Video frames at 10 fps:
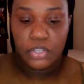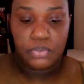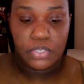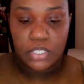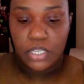
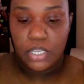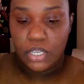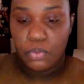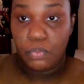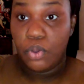use
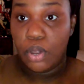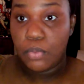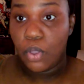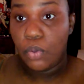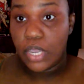the
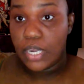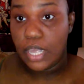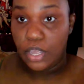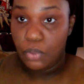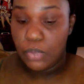warm
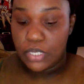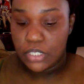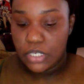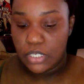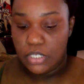coconut,
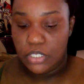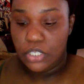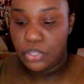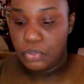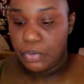which
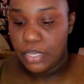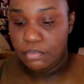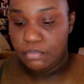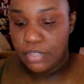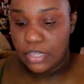is
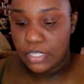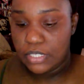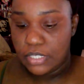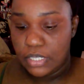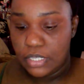
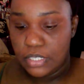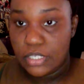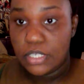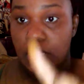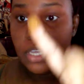
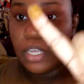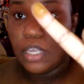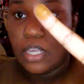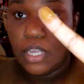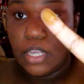356,
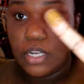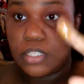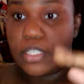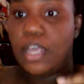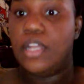and
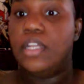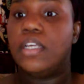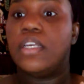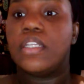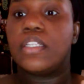this is how it
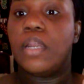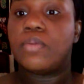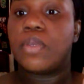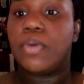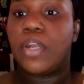looks. And I'm
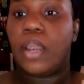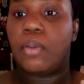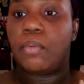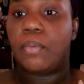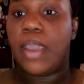just gonna put it
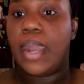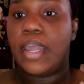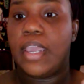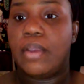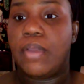like right
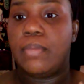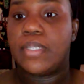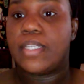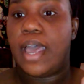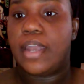here, right
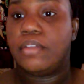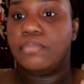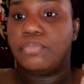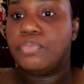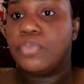beside it.
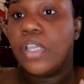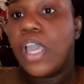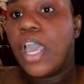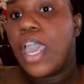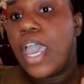
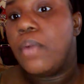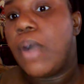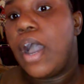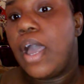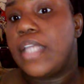And
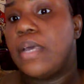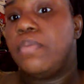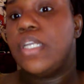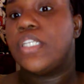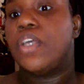while as I'm
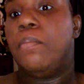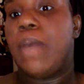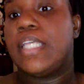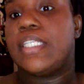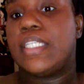putting this on
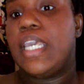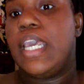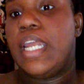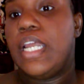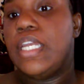my
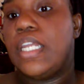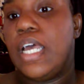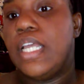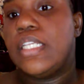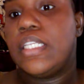skin, it
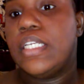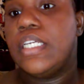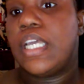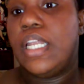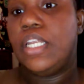does
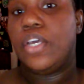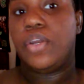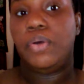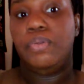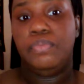look a
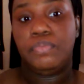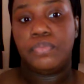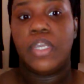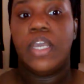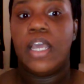little
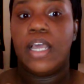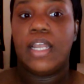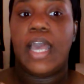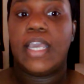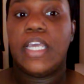
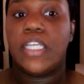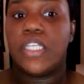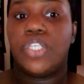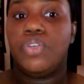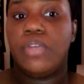like
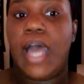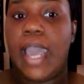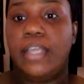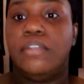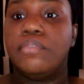it's too
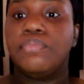light,